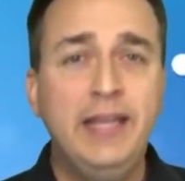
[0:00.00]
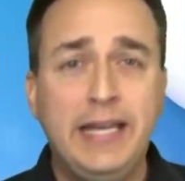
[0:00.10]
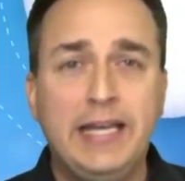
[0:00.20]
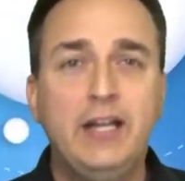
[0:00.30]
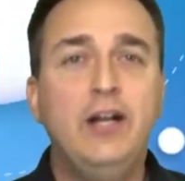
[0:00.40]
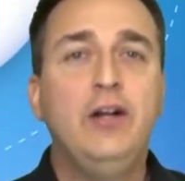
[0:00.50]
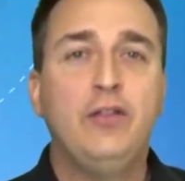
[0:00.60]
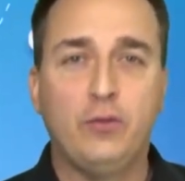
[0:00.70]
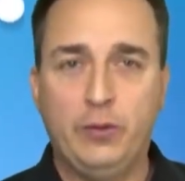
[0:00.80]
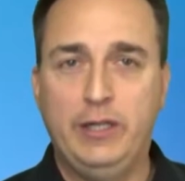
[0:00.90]
in
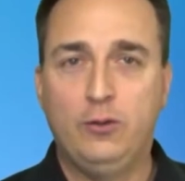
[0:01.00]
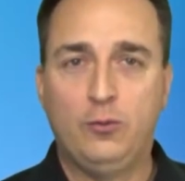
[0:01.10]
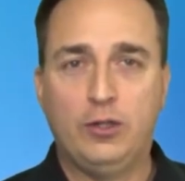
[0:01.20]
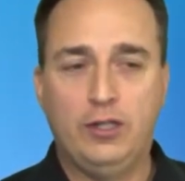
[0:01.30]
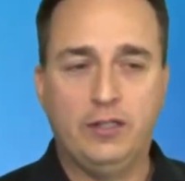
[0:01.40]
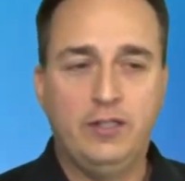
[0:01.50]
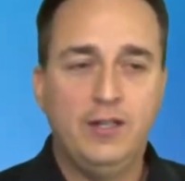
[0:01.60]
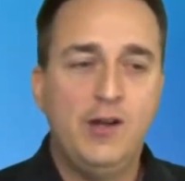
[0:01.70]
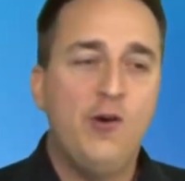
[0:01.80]
the real world